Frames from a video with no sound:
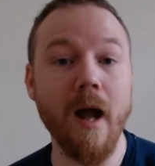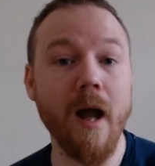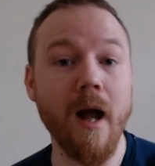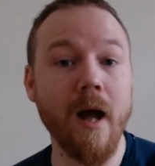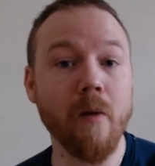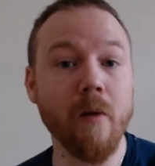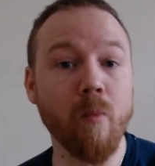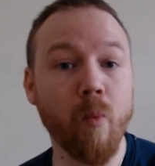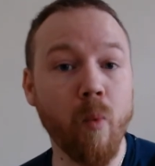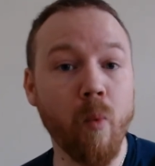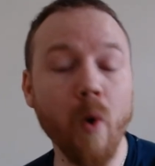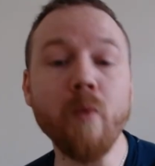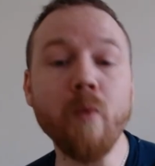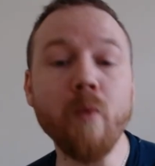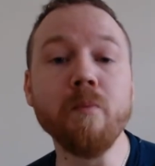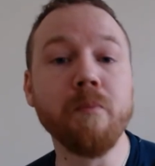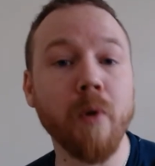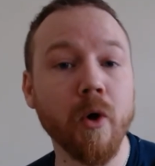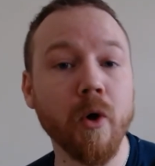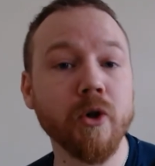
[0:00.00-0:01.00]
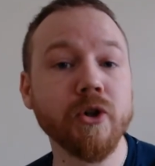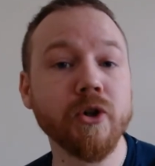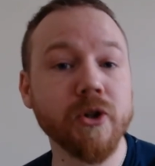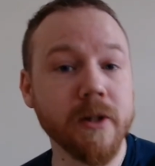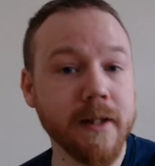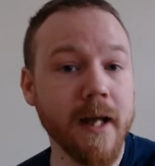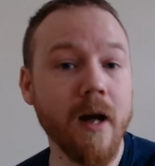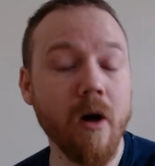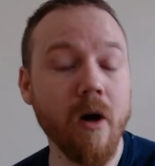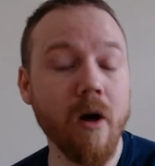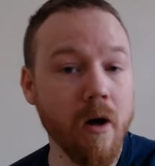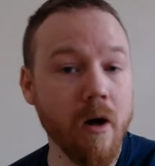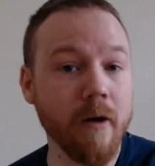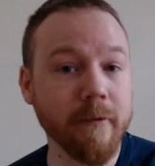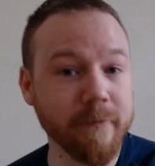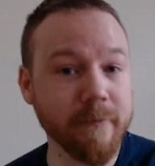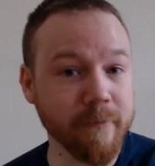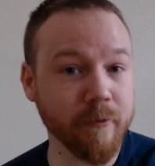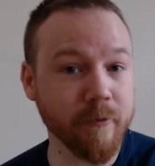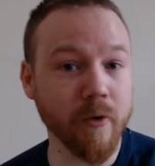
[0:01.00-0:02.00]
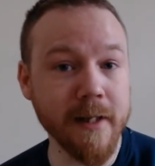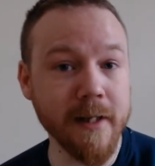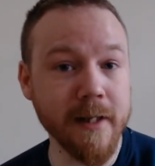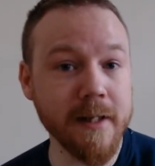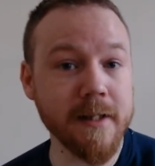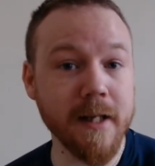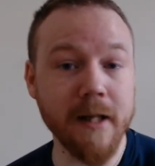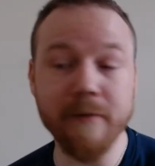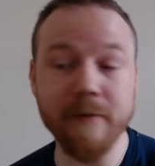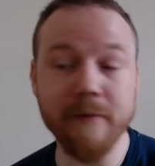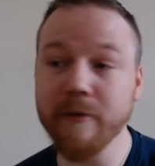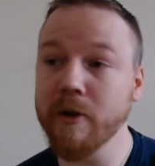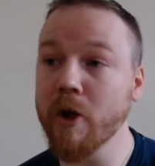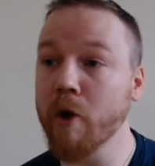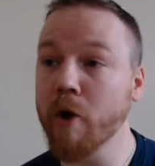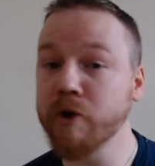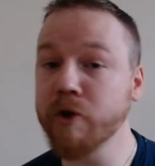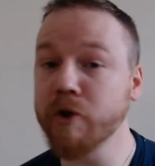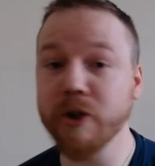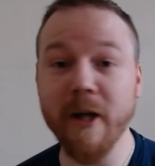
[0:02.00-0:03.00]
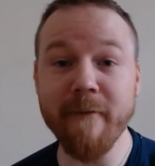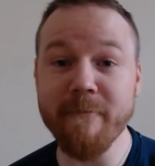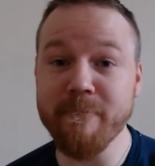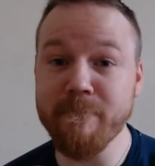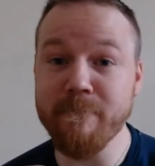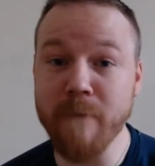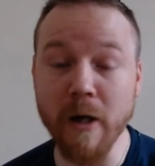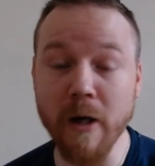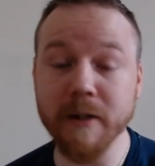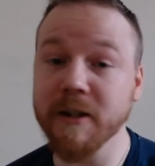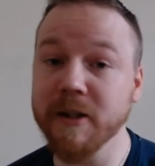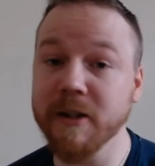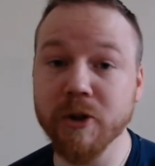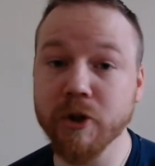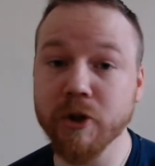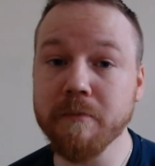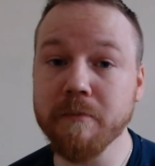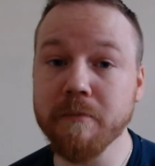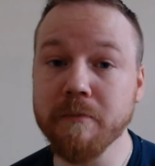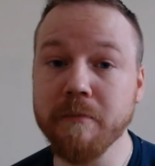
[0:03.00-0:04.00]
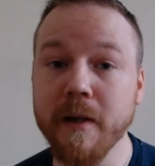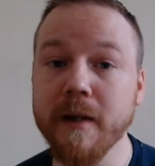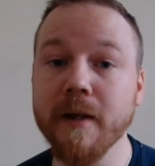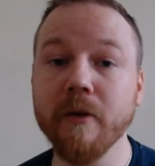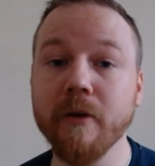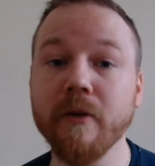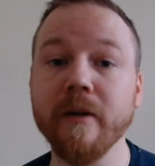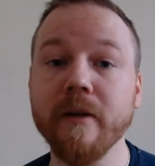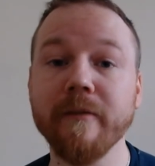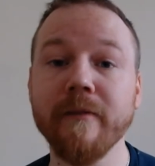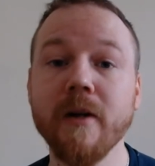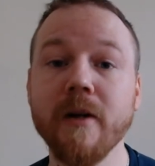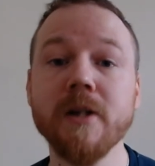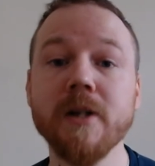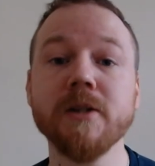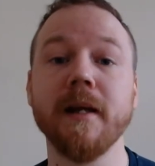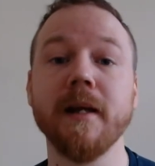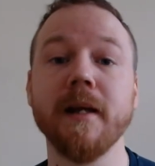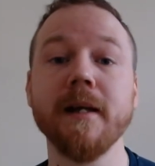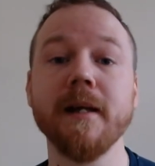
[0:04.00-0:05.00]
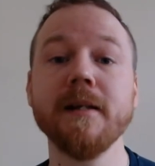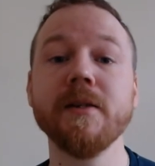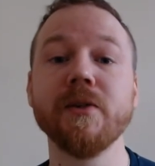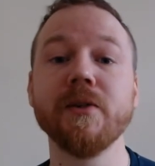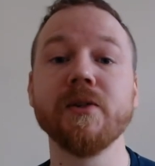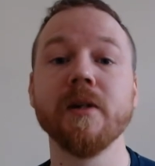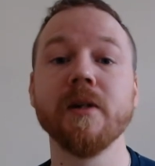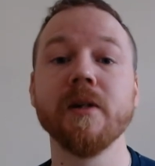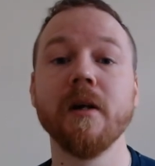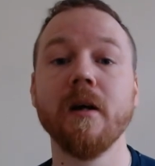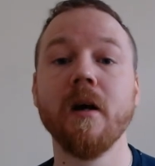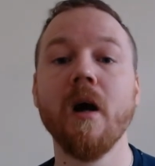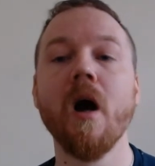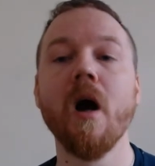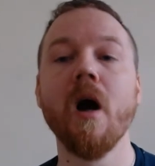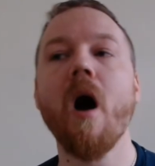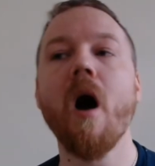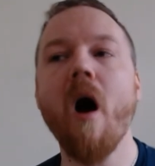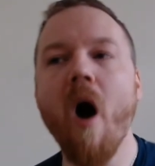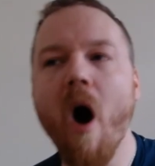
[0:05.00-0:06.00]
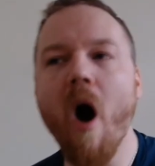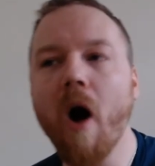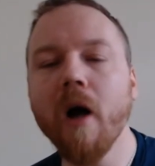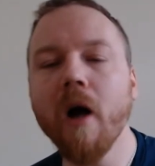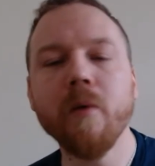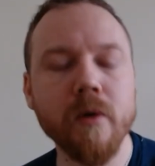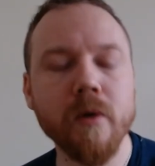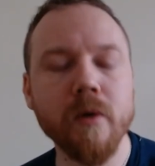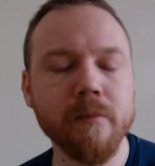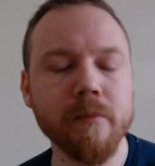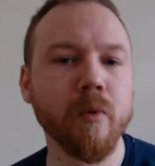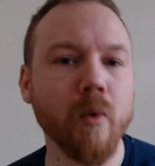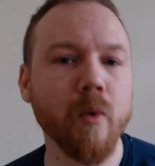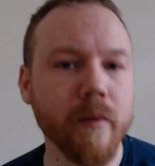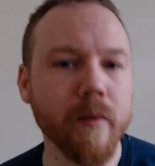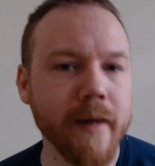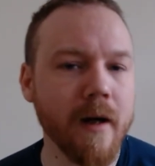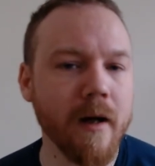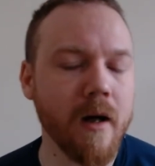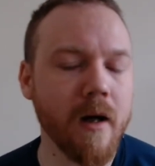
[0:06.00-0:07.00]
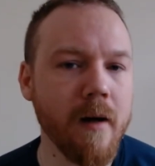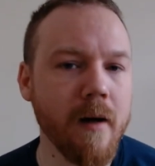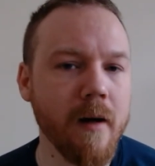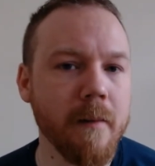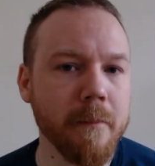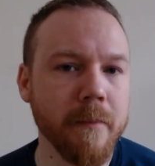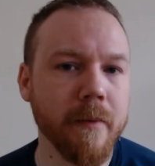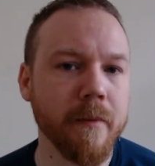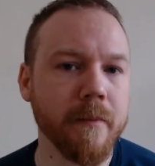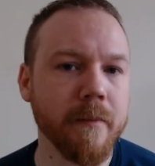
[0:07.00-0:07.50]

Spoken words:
and won't push to get her freed, even though she fucking shouldn't be there in the first place, I would have brought that up.